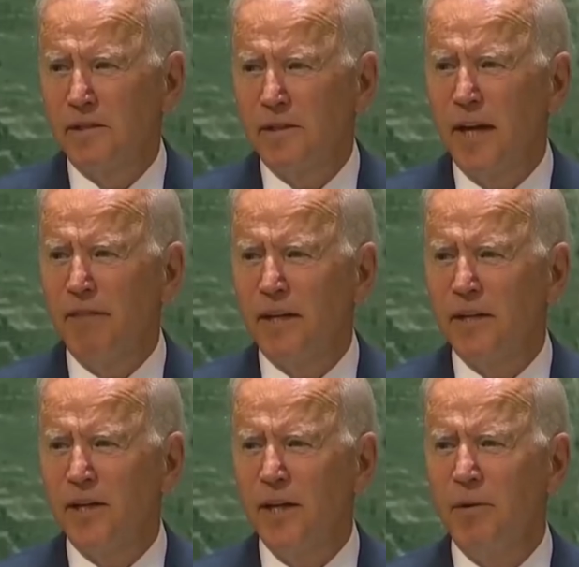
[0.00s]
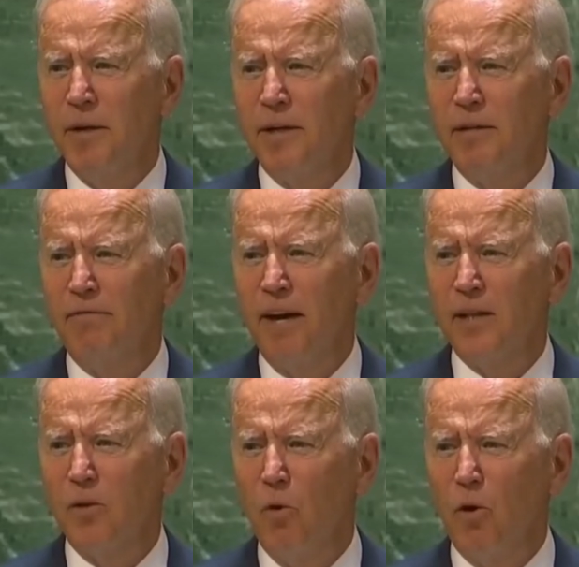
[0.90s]
when asked about
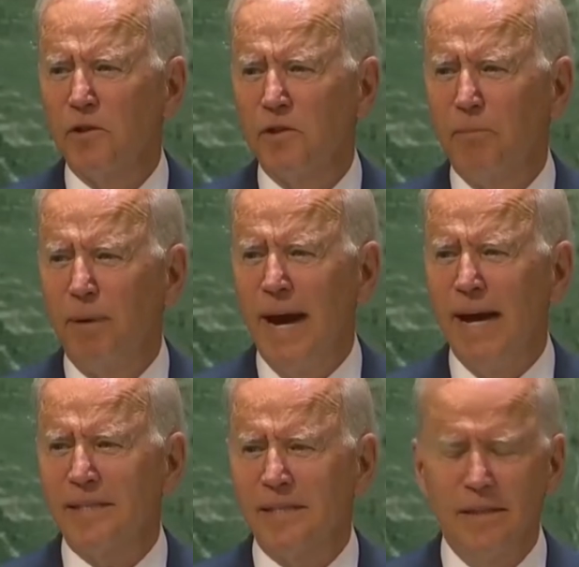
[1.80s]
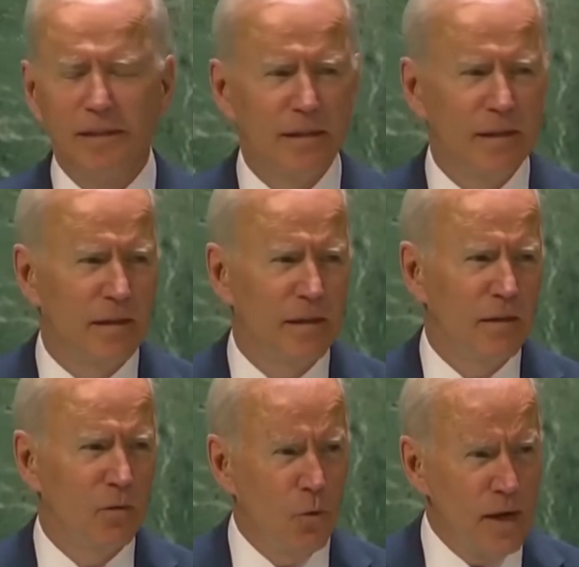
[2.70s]
President Biden's support for
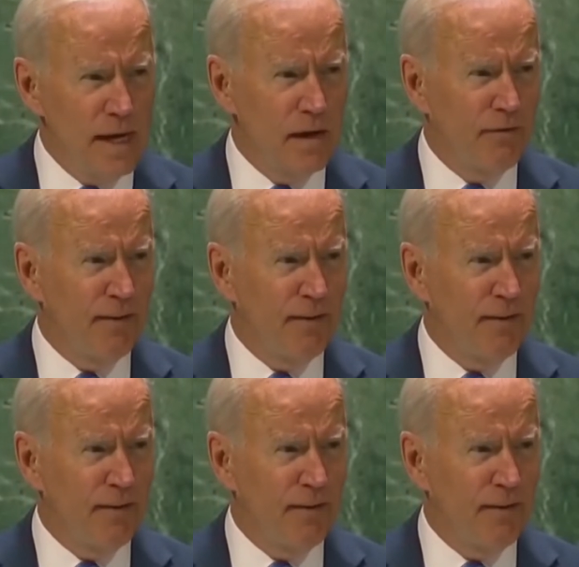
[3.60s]
abortion.